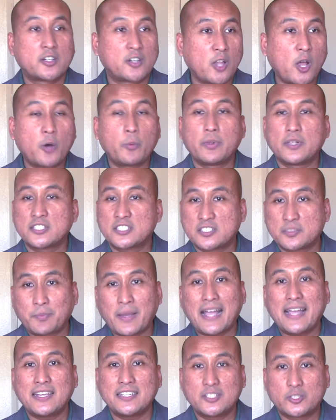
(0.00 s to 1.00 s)
global
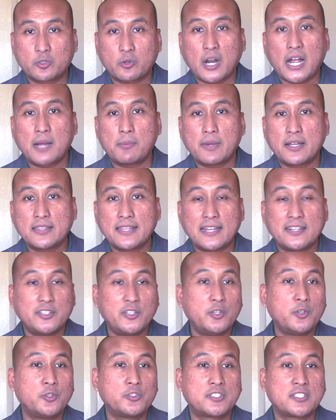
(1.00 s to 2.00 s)
spy drama
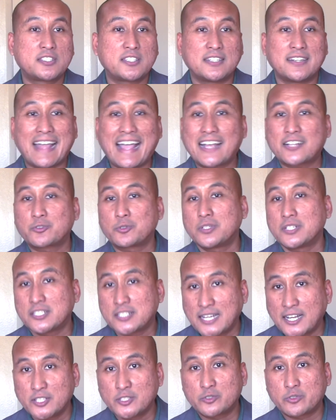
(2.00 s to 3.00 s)
that uses an
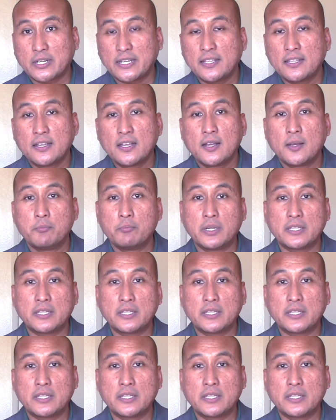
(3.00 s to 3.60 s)
actual country